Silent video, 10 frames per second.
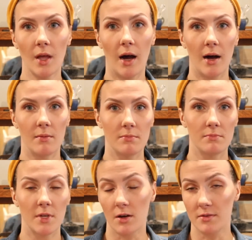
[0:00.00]
Um,
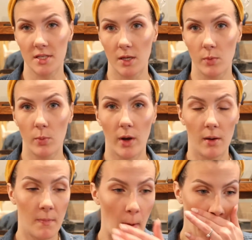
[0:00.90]
then obviously we will.
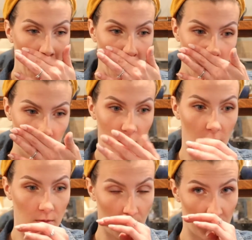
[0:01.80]

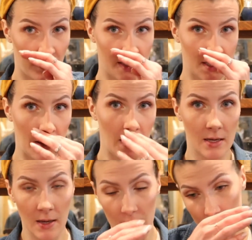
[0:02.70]
No, both of us
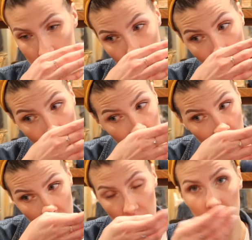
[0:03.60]
need to be on
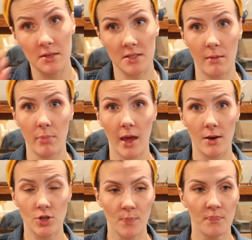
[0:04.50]
the same
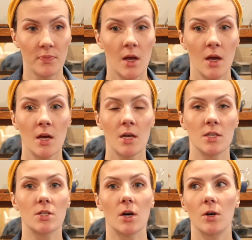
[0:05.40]
page.
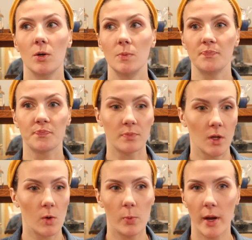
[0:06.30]
So
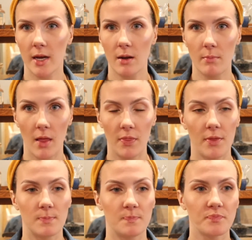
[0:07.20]
we waited a month,
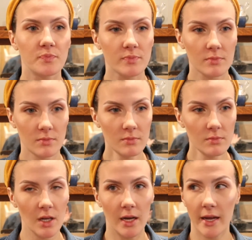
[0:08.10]

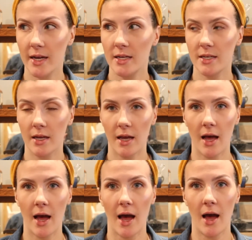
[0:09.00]
and
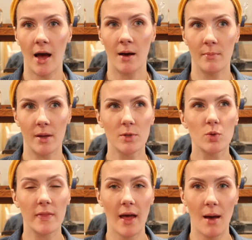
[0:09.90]
um, in
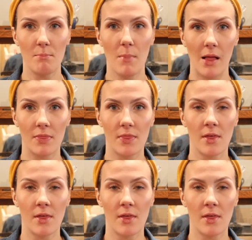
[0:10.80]
between that month,